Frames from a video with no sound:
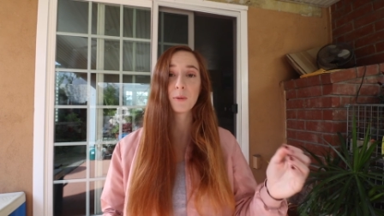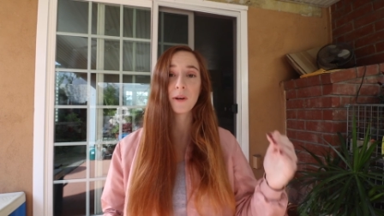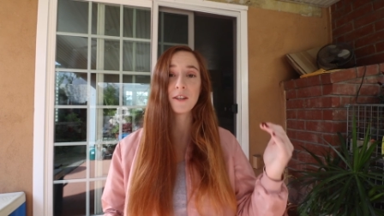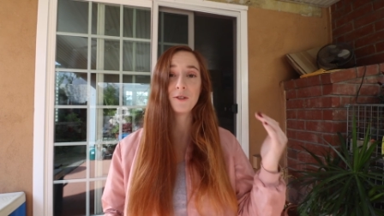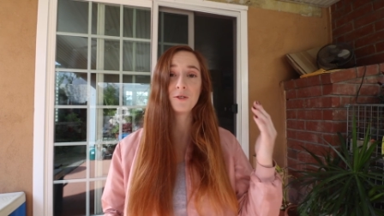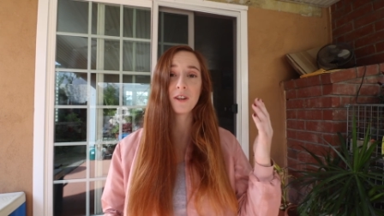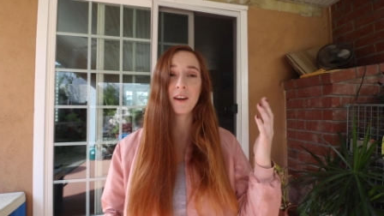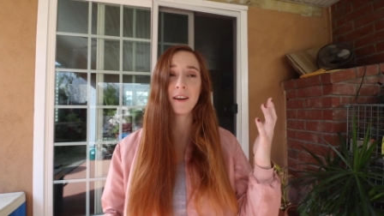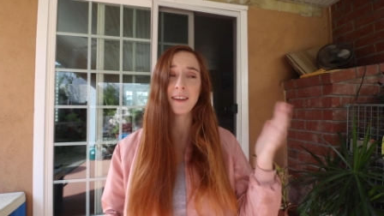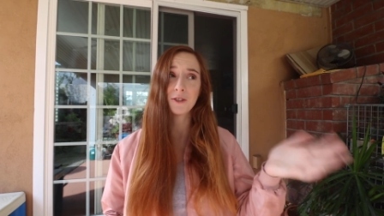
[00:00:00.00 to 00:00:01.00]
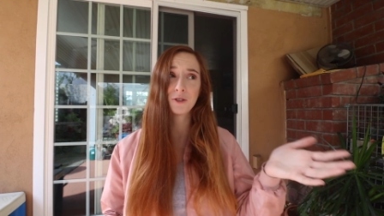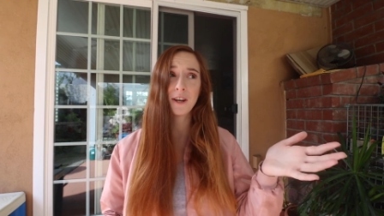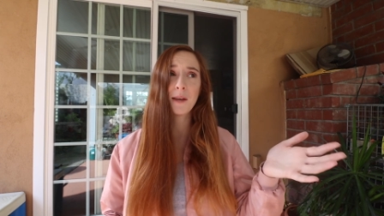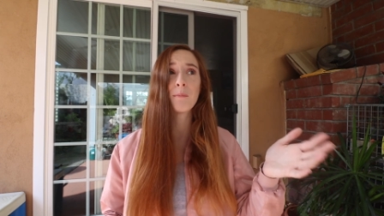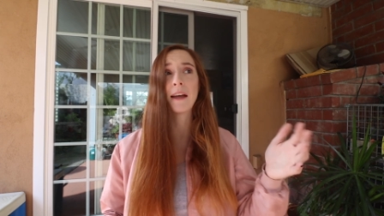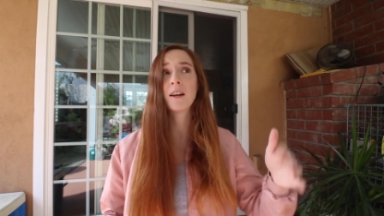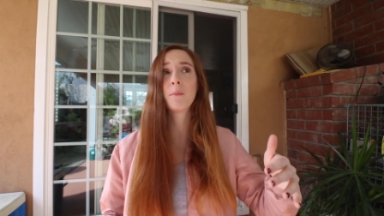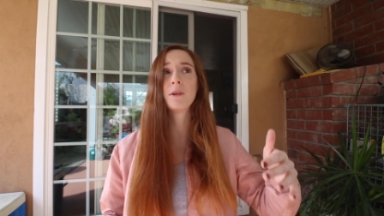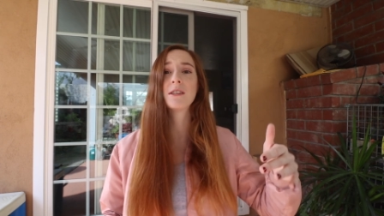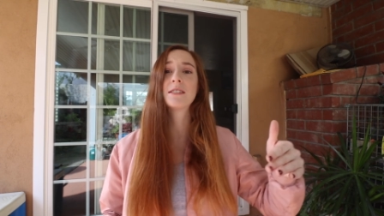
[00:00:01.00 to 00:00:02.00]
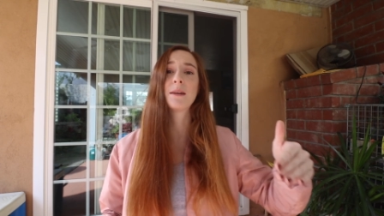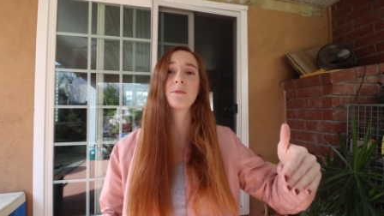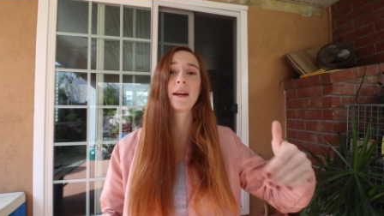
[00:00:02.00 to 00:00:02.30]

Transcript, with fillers: the price you saw yesterday might not be the same